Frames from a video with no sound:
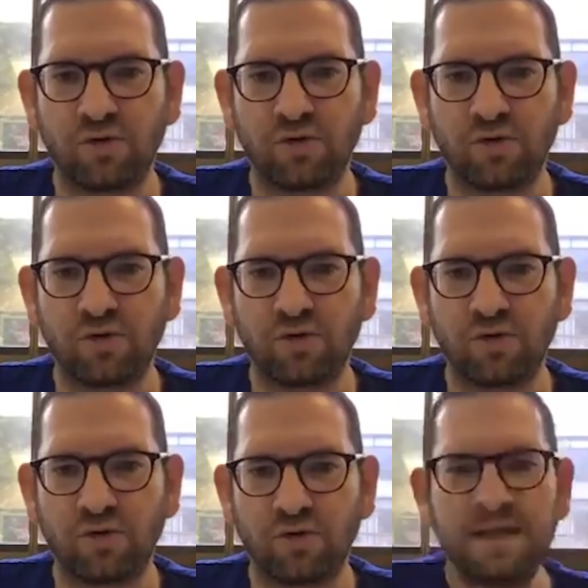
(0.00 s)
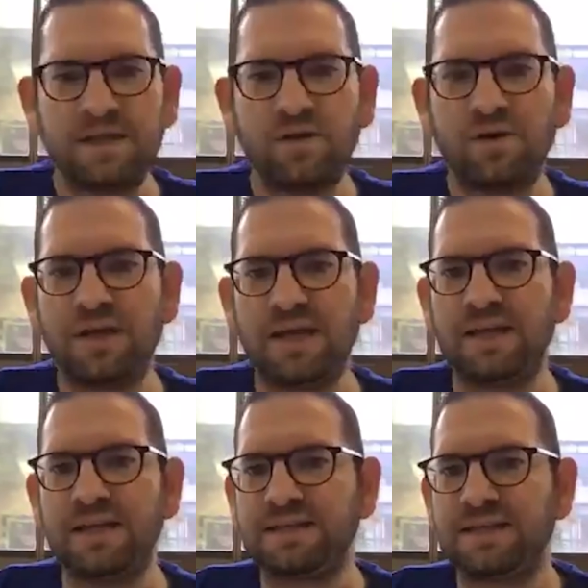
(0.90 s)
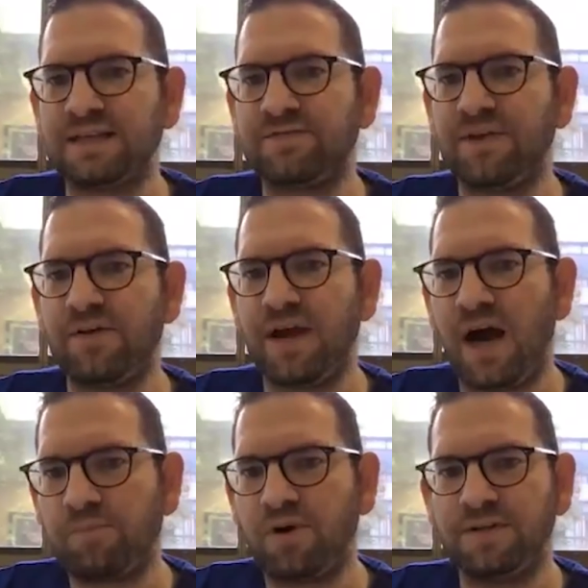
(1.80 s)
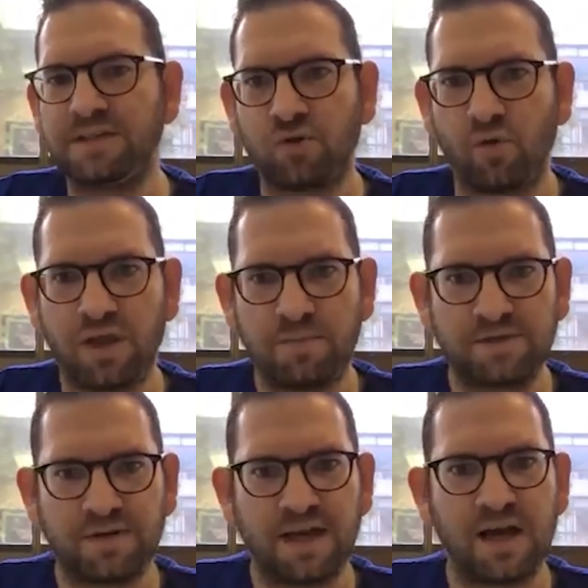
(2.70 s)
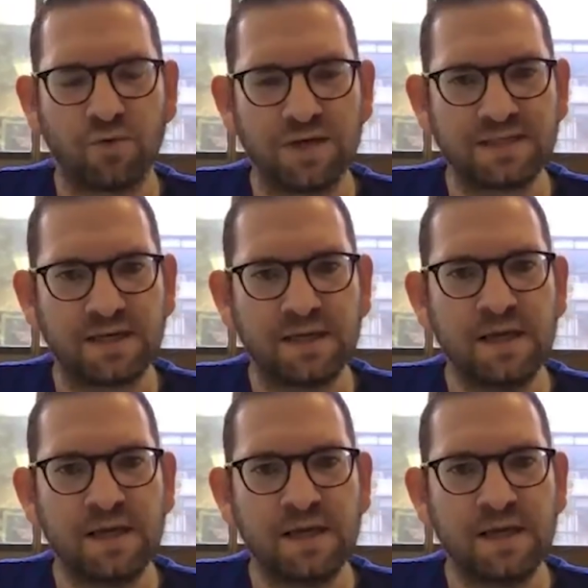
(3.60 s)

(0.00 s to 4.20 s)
only. It's very high presence in North Hemisphere now in winter,